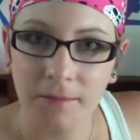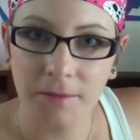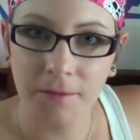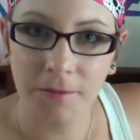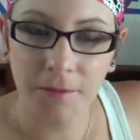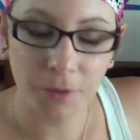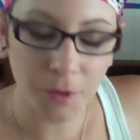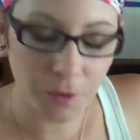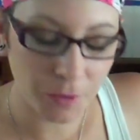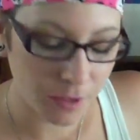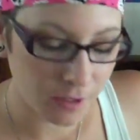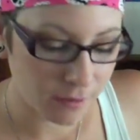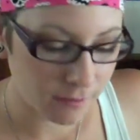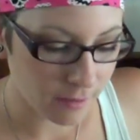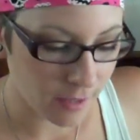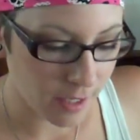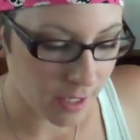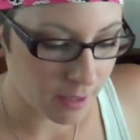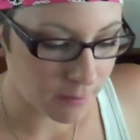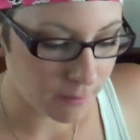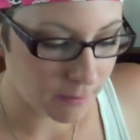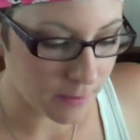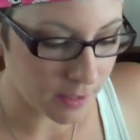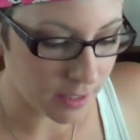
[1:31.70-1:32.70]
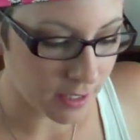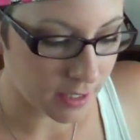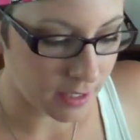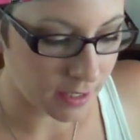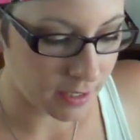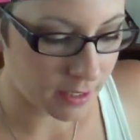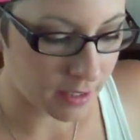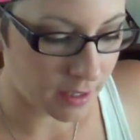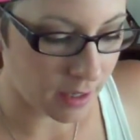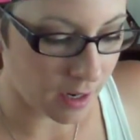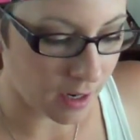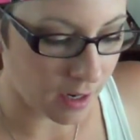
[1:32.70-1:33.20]
fruity vape.
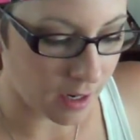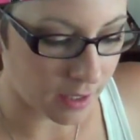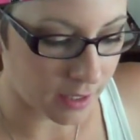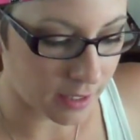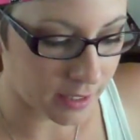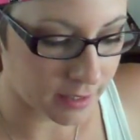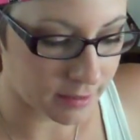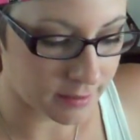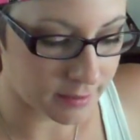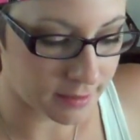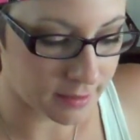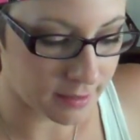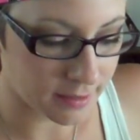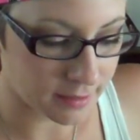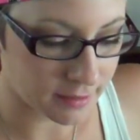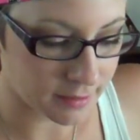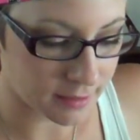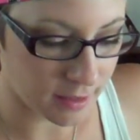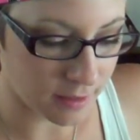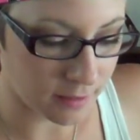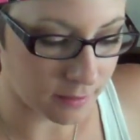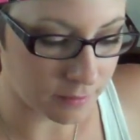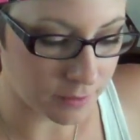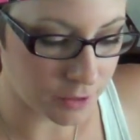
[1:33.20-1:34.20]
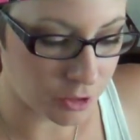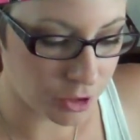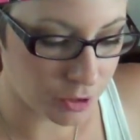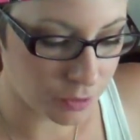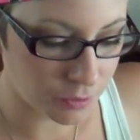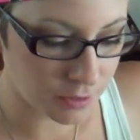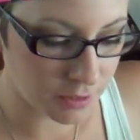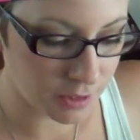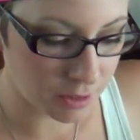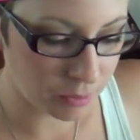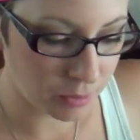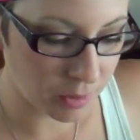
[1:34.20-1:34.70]
It consists of
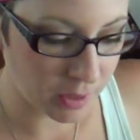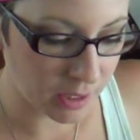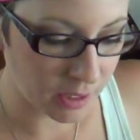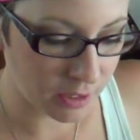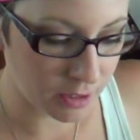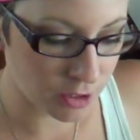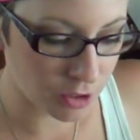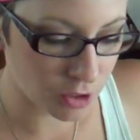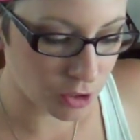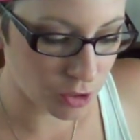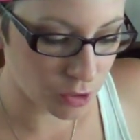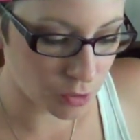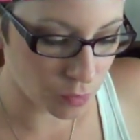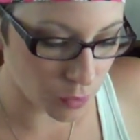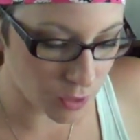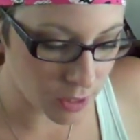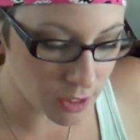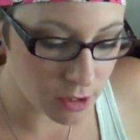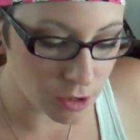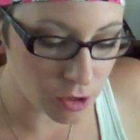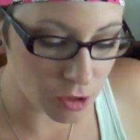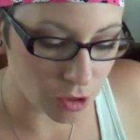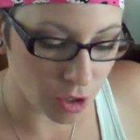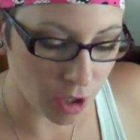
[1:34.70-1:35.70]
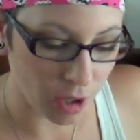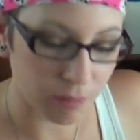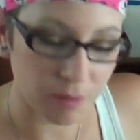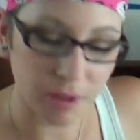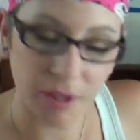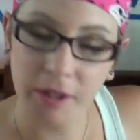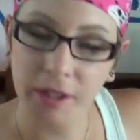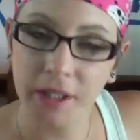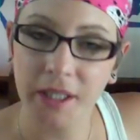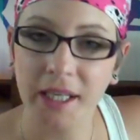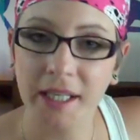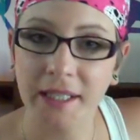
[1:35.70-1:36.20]
juicy peach, sweet
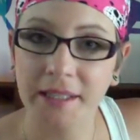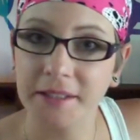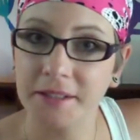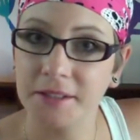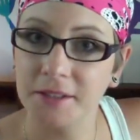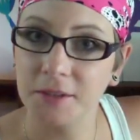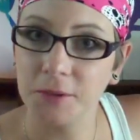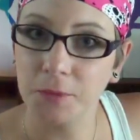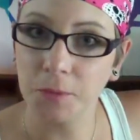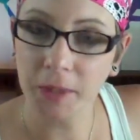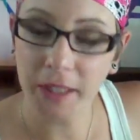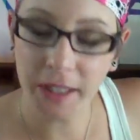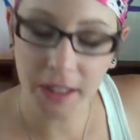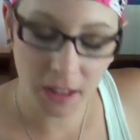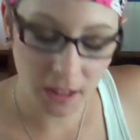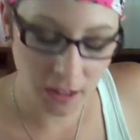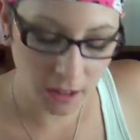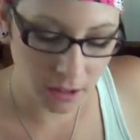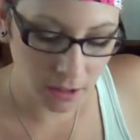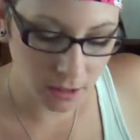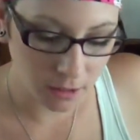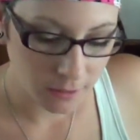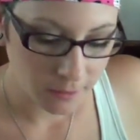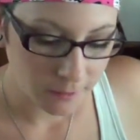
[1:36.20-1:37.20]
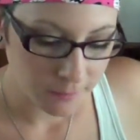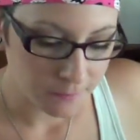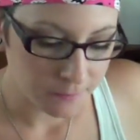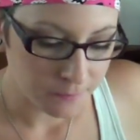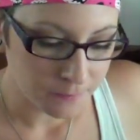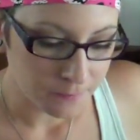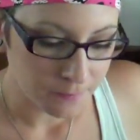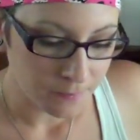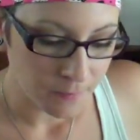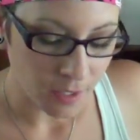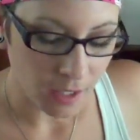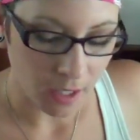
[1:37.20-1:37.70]
strawberry, and sweetener.
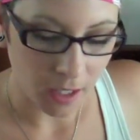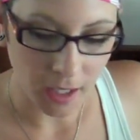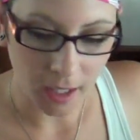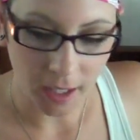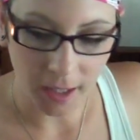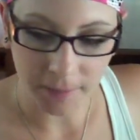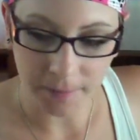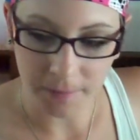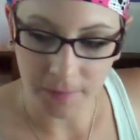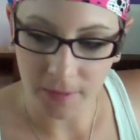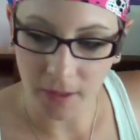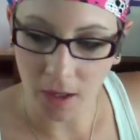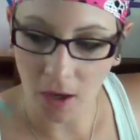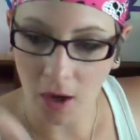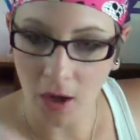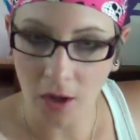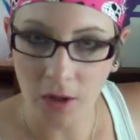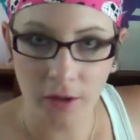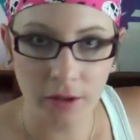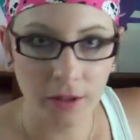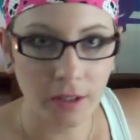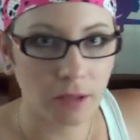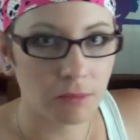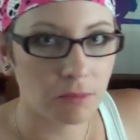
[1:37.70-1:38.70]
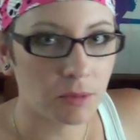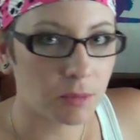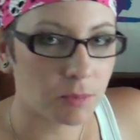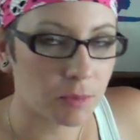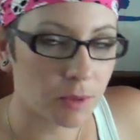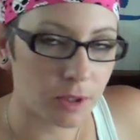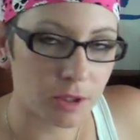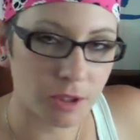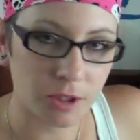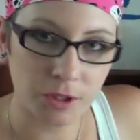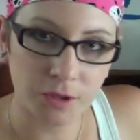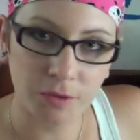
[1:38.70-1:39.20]
All can be
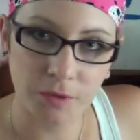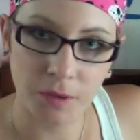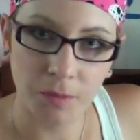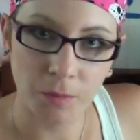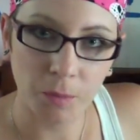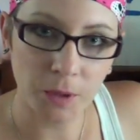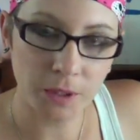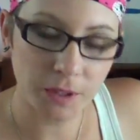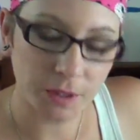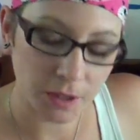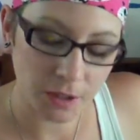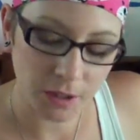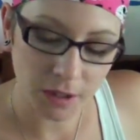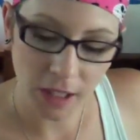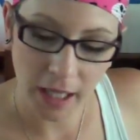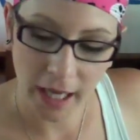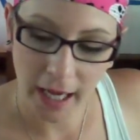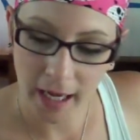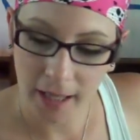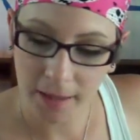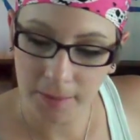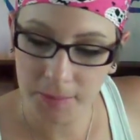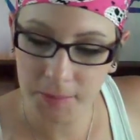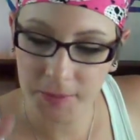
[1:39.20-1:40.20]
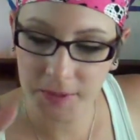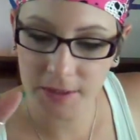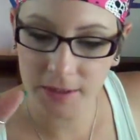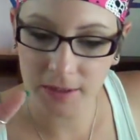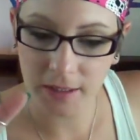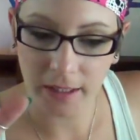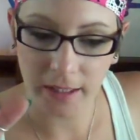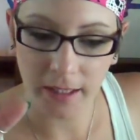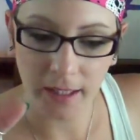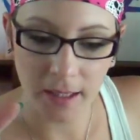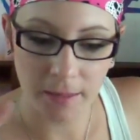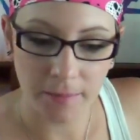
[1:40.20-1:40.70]
purchased from Wizard
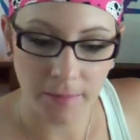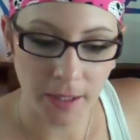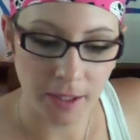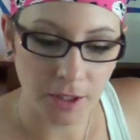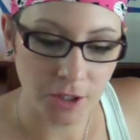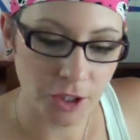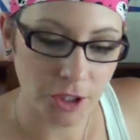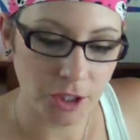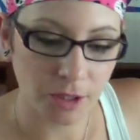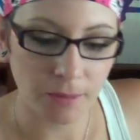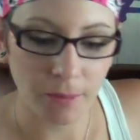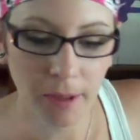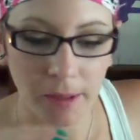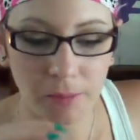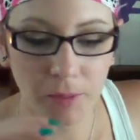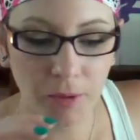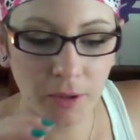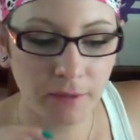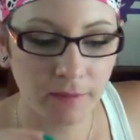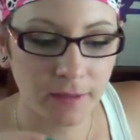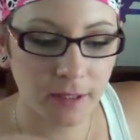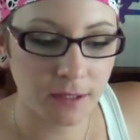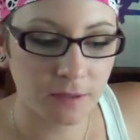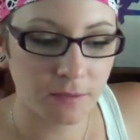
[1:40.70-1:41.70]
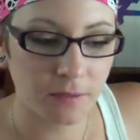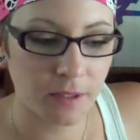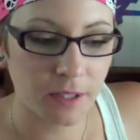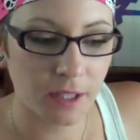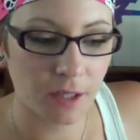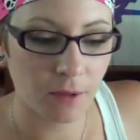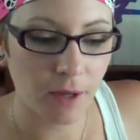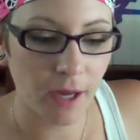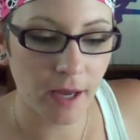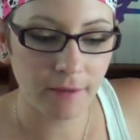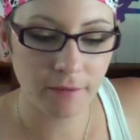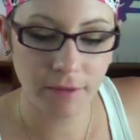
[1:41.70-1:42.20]
Labs. Like I mentioned in my previous
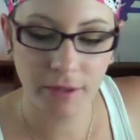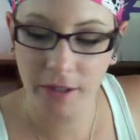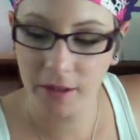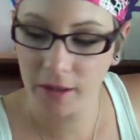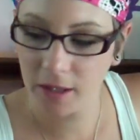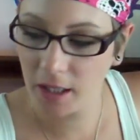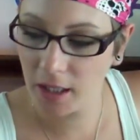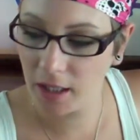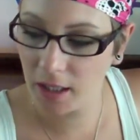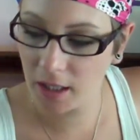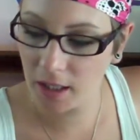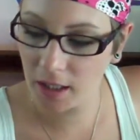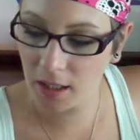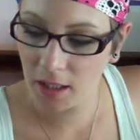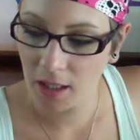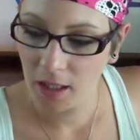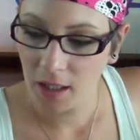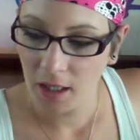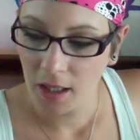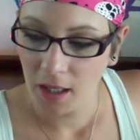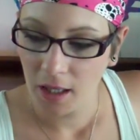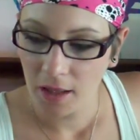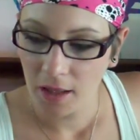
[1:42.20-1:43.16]
video, everything